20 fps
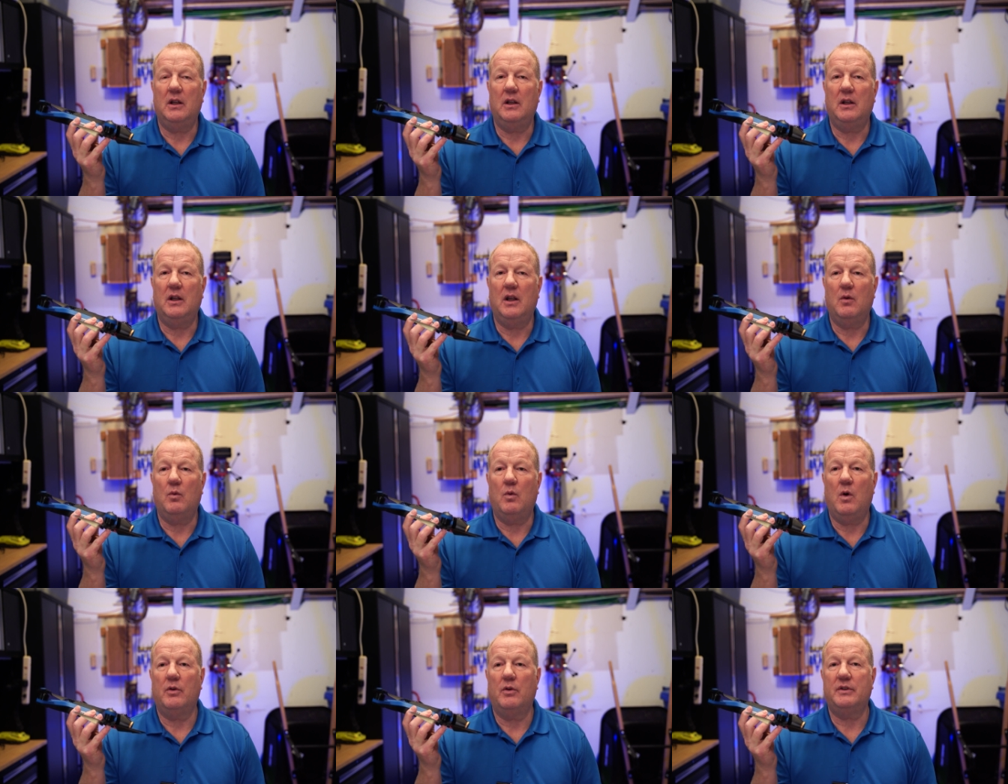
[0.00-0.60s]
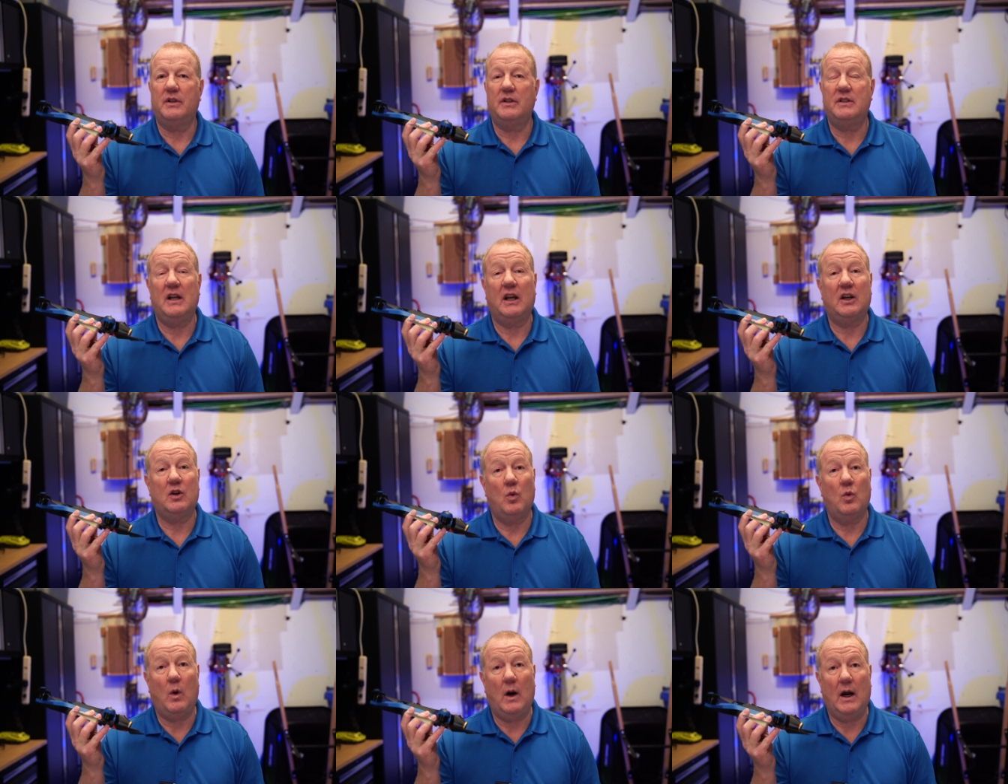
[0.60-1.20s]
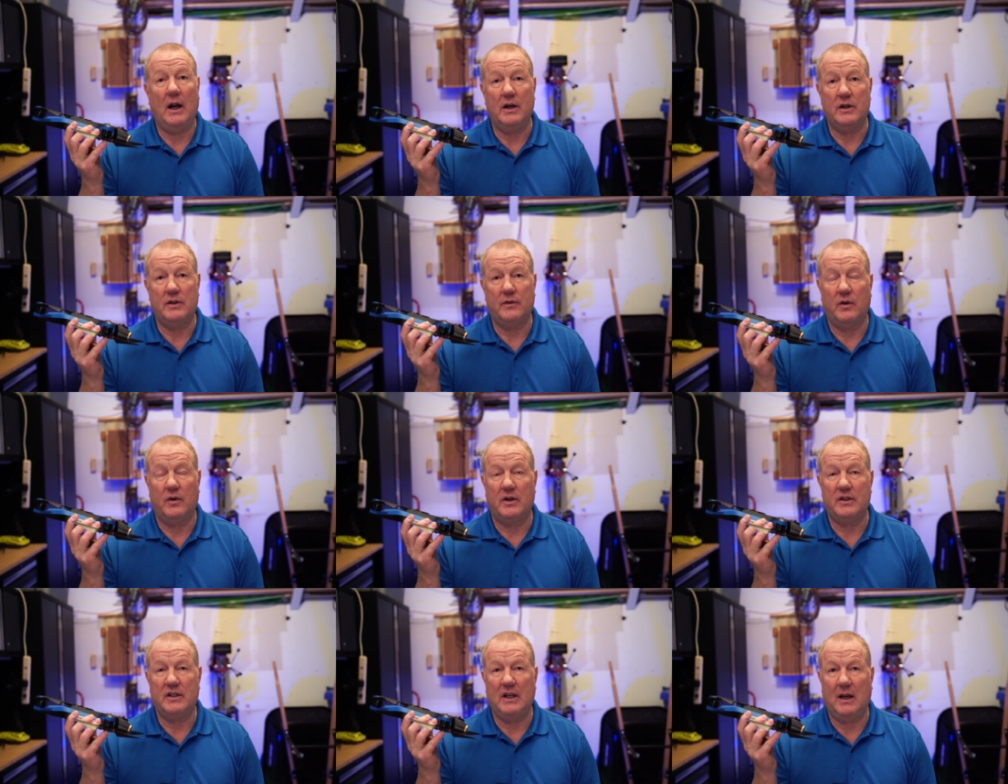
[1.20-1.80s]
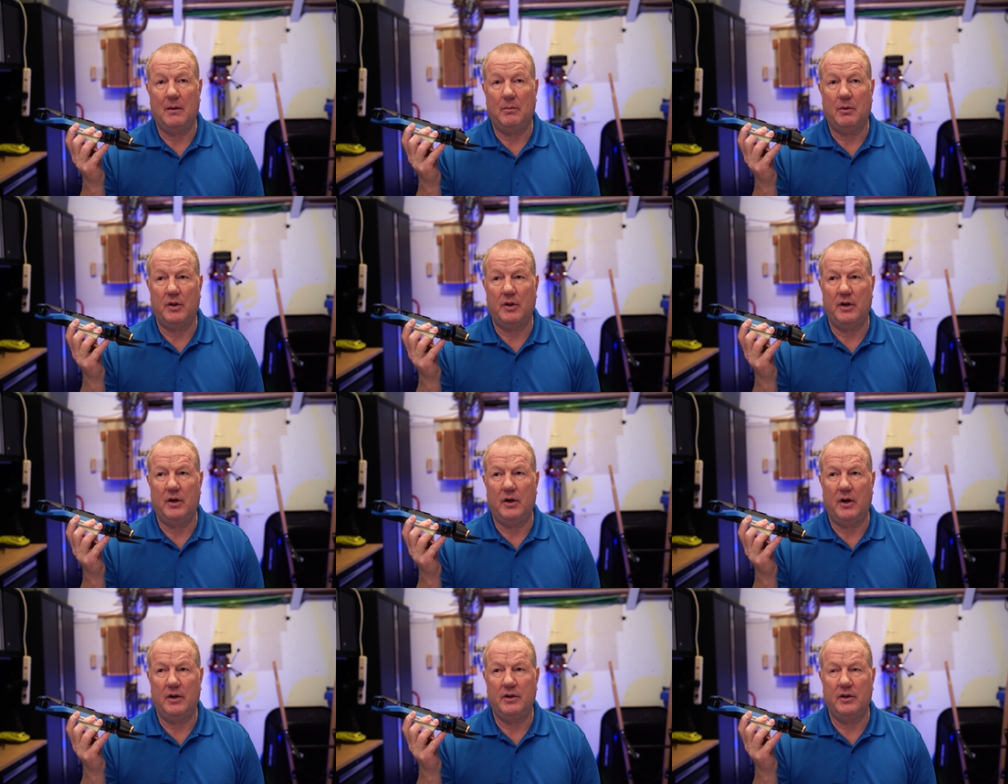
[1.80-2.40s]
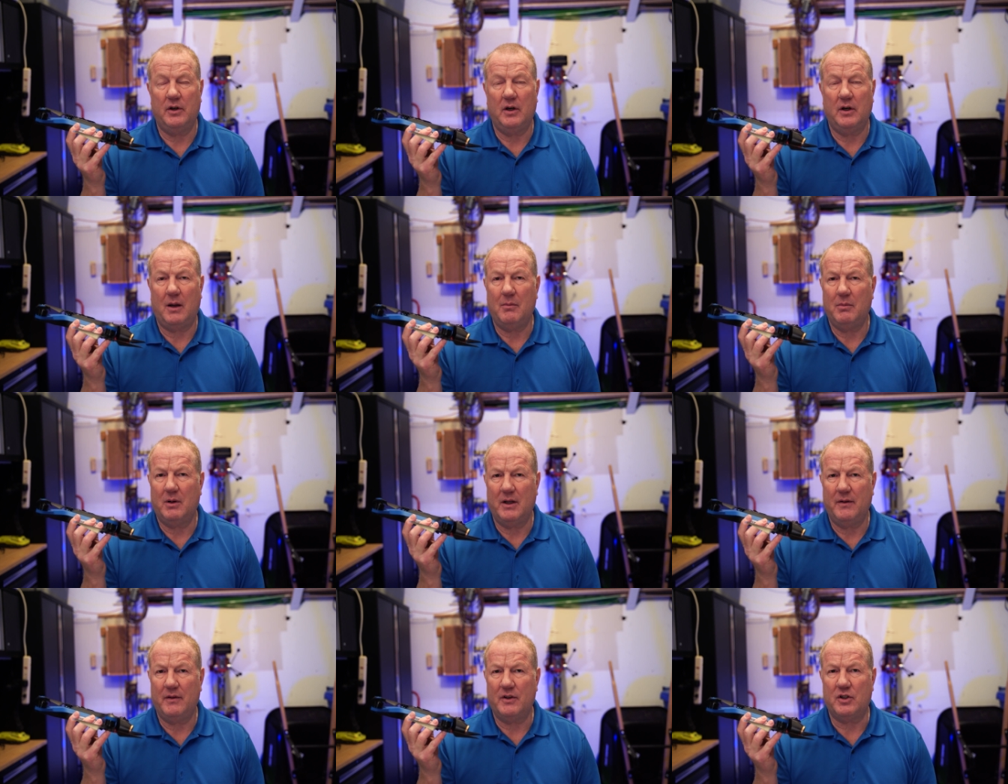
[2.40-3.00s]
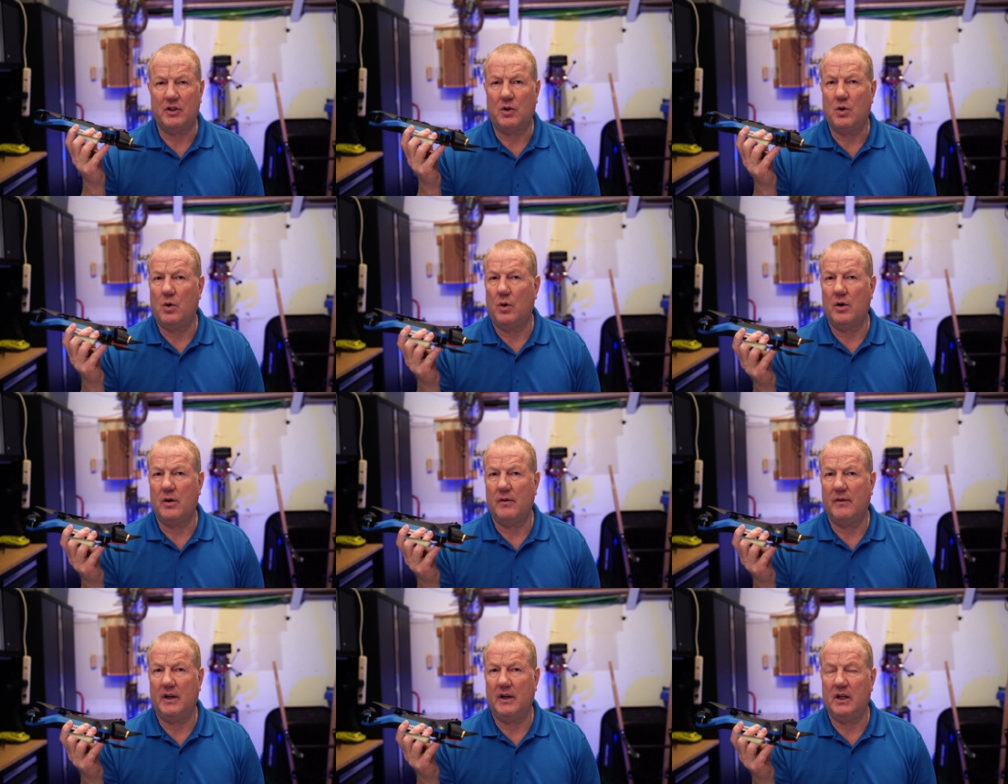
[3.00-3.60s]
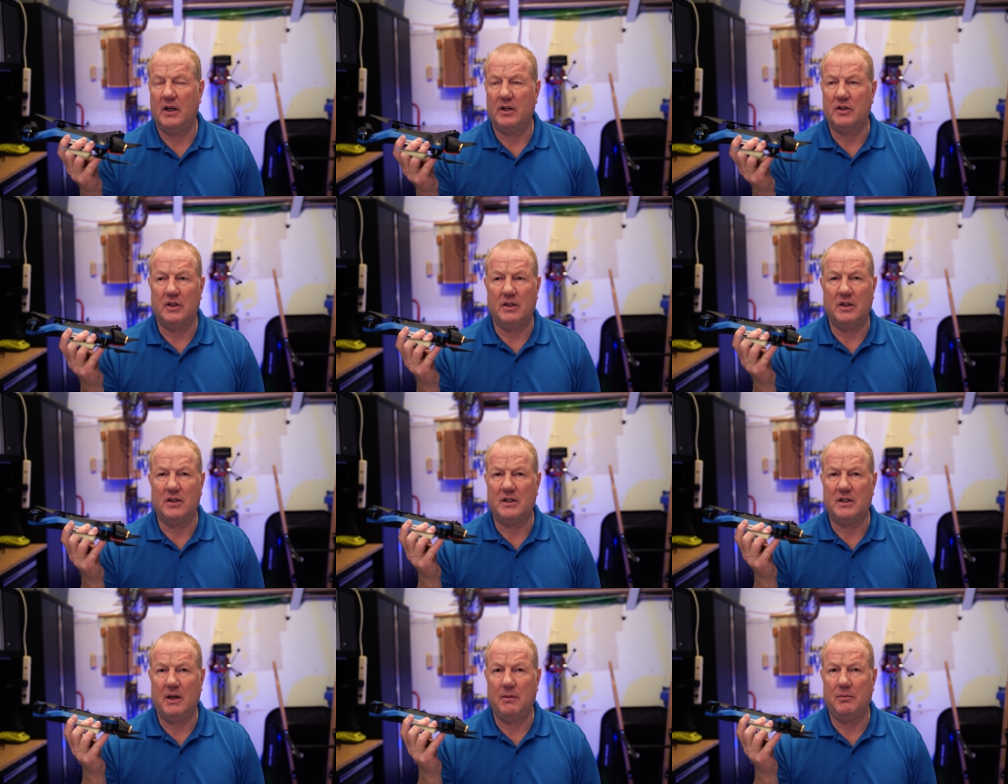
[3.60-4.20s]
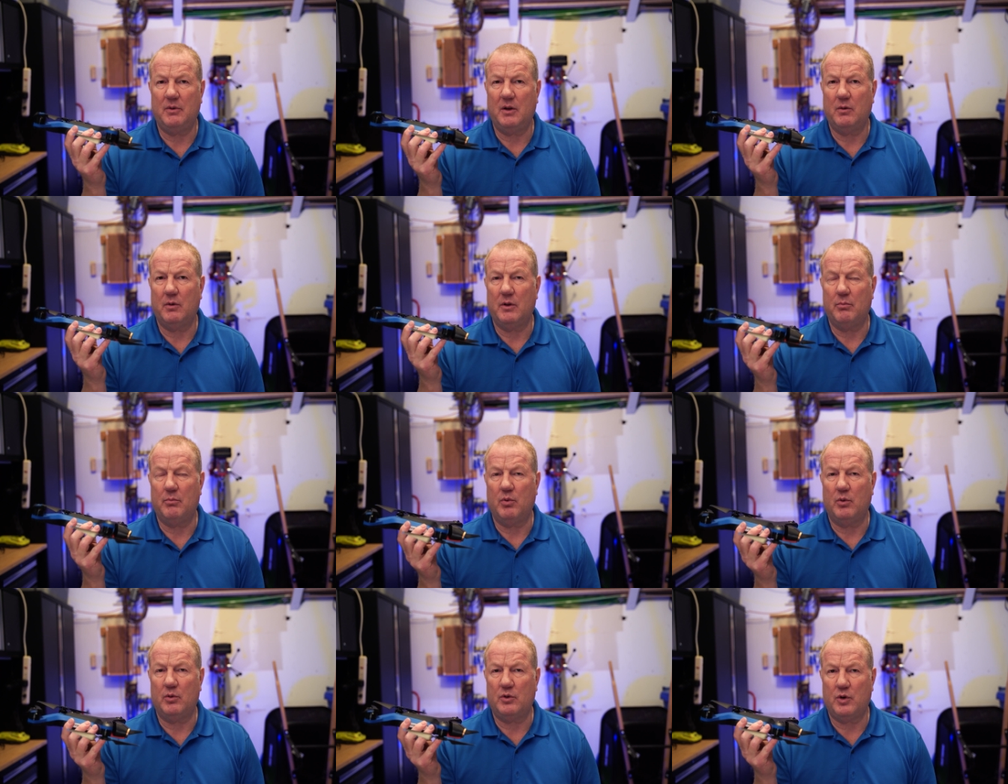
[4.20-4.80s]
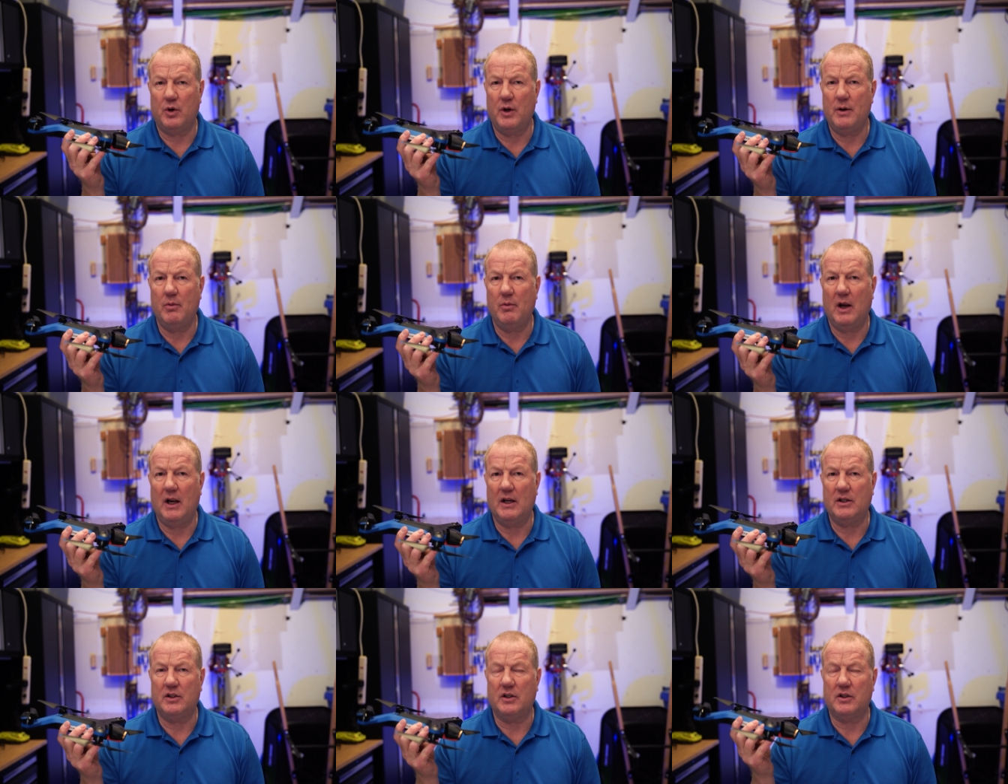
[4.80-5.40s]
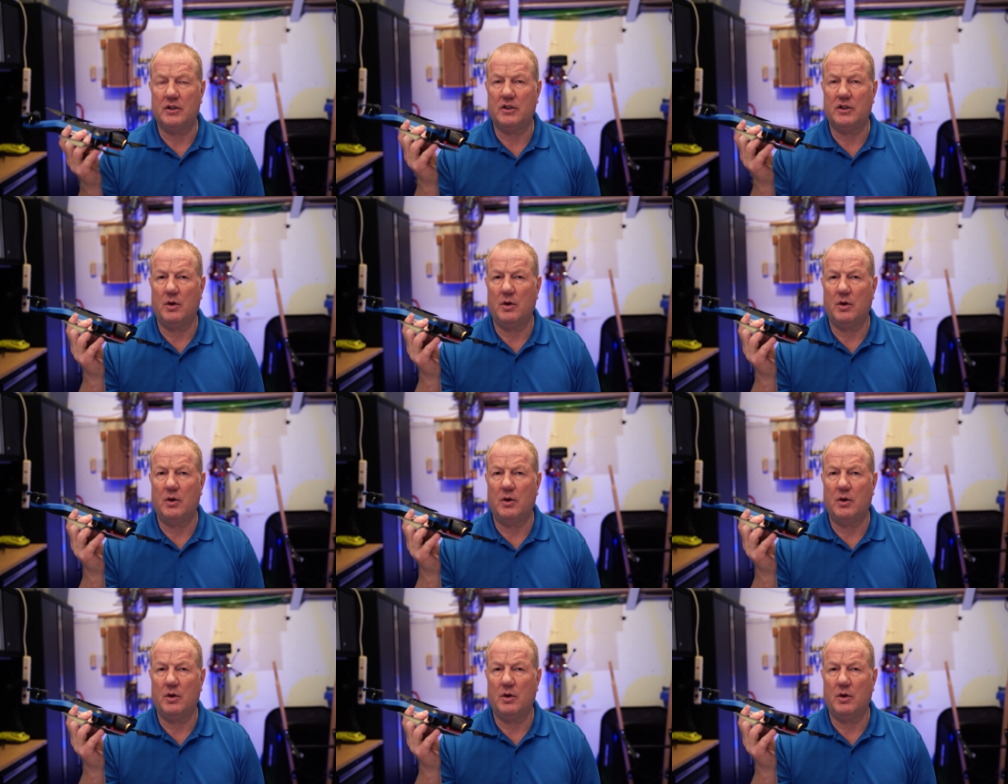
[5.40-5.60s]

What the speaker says: It won't detect wires, for example, that are under, I believe it's 1/4 of an inch, and the same thing with tree branches.